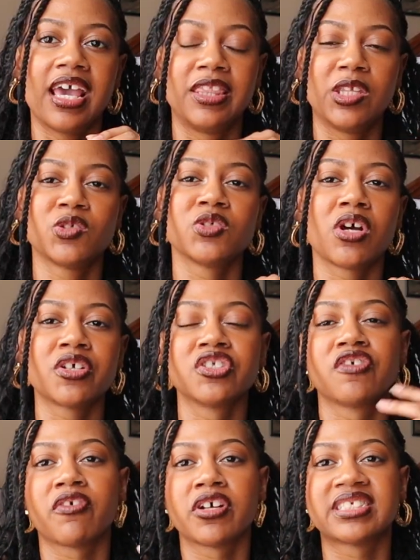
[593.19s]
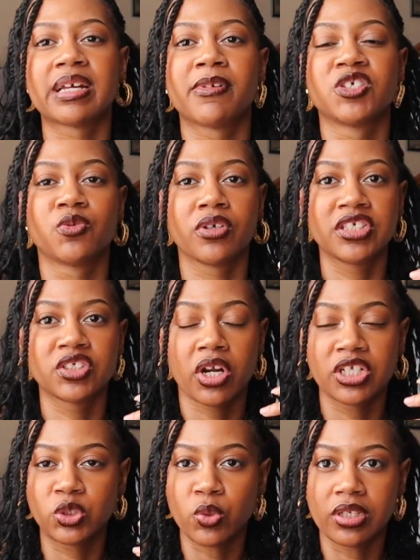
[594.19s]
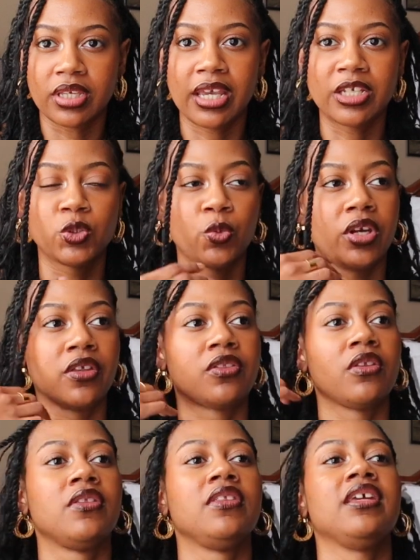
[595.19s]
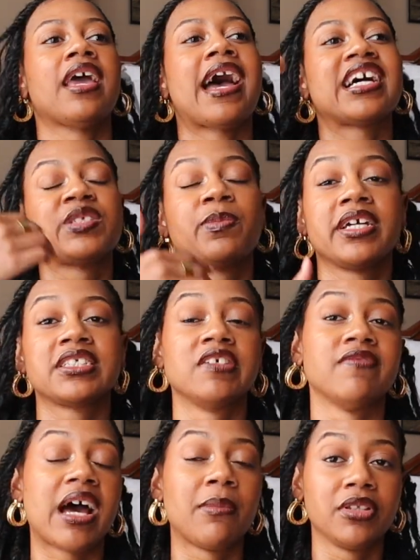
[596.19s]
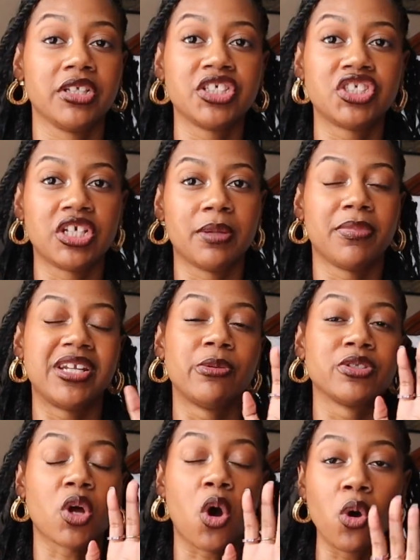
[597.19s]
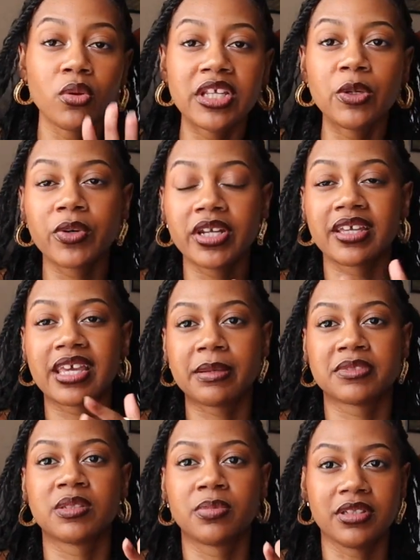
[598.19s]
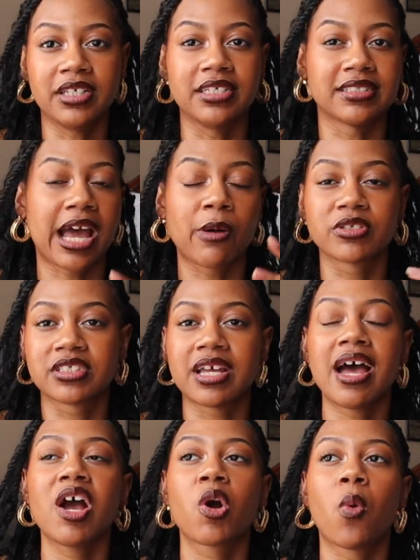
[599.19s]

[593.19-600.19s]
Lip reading: And this was also the first time I was really starting to engage with the aspect of abolition, but it was only when it came to the police. I was not